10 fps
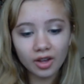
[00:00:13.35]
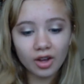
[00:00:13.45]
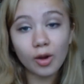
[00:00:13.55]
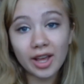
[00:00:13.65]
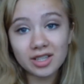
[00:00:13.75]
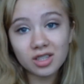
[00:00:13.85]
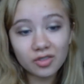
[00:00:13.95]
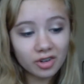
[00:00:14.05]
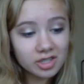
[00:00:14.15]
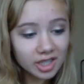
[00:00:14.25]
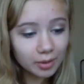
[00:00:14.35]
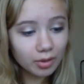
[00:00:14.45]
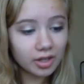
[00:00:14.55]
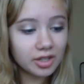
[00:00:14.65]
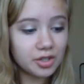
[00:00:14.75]
Okay, so the first thing
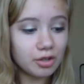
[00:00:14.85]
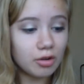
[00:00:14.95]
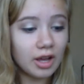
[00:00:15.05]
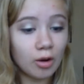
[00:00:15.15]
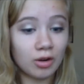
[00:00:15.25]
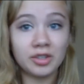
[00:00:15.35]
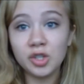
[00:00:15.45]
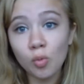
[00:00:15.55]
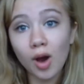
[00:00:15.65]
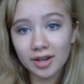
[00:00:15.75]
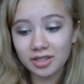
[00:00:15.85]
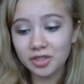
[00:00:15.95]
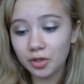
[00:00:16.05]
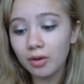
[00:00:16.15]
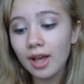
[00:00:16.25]
we're going to do, or you want to
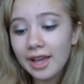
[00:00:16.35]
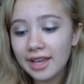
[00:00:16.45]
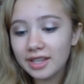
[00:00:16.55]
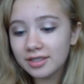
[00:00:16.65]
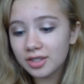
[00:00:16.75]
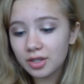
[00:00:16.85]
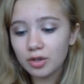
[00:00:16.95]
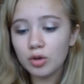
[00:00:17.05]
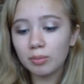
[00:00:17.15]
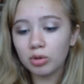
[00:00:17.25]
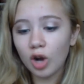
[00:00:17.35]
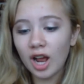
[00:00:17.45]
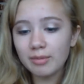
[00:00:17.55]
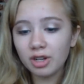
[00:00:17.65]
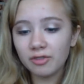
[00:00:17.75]
do, is to
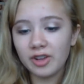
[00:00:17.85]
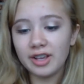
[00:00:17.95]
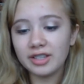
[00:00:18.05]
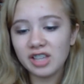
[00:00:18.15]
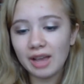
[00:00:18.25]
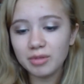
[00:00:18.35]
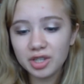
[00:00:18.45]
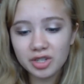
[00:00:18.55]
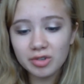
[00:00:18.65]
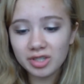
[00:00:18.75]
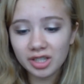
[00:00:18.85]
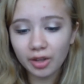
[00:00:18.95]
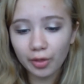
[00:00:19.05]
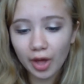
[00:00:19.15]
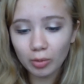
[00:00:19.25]
prime your face. I'm just using
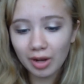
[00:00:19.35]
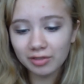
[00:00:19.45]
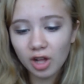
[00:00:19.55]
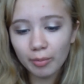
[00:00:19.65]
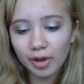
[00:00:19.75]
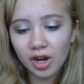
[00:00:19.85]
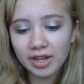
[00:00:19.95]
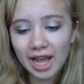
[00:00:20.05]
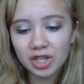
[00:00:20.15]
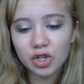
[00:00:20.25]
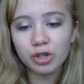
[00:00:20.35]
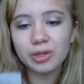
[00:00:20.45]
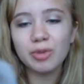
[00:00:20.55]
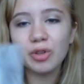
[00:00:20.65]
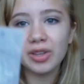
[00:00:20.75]
the Revlon Beyond Natural
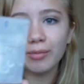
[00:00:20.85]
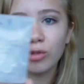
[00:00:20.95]
Smoothing